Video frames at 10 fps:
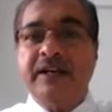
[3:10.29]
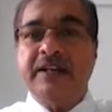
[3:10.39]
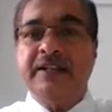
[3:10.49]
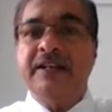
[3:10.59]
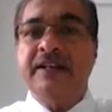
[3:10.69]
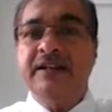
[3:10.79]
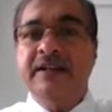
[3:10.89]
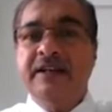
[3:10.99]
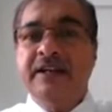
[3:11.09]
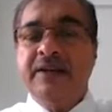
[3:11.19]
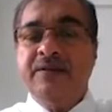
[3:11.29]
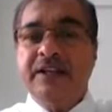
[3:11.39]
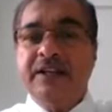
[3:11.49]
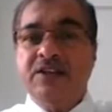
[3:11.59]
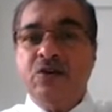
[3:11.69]
And then if
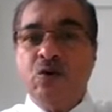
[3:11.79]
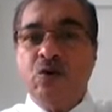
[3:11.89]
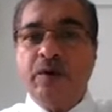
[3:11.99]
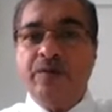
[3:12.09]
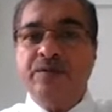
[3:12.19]
there is a hope of